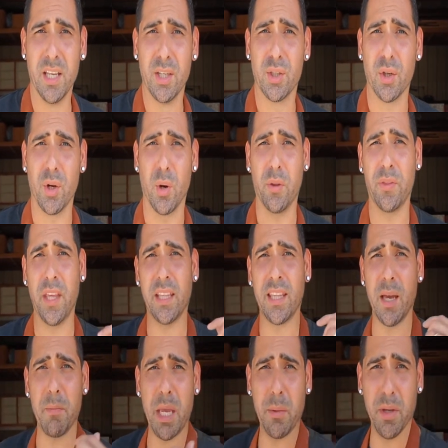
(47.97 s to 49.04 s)
So don't think
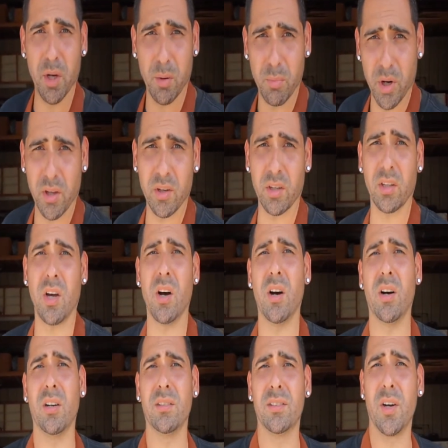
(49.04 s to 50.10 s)
that maybe your
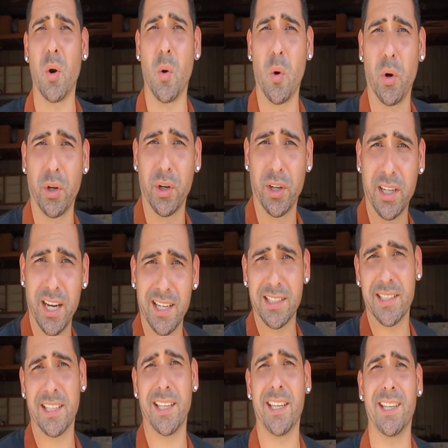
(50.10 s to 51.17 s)
brother-in-law or your
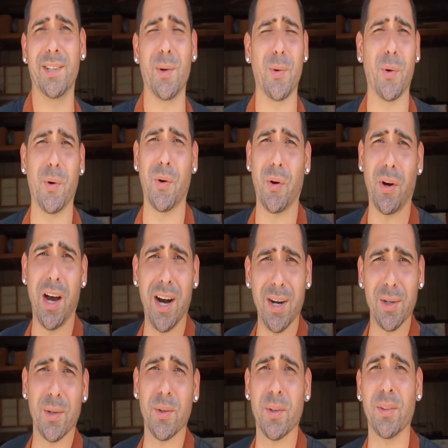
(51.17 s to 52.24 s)
cousin or
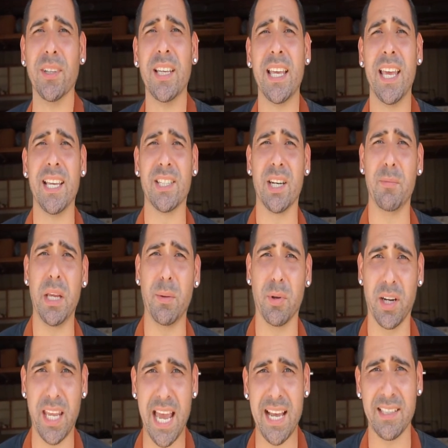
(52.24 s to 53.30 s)
uncle is going to be able
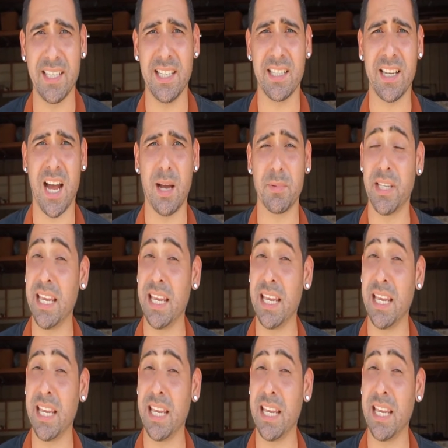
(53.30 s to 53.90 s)
to cast these tops.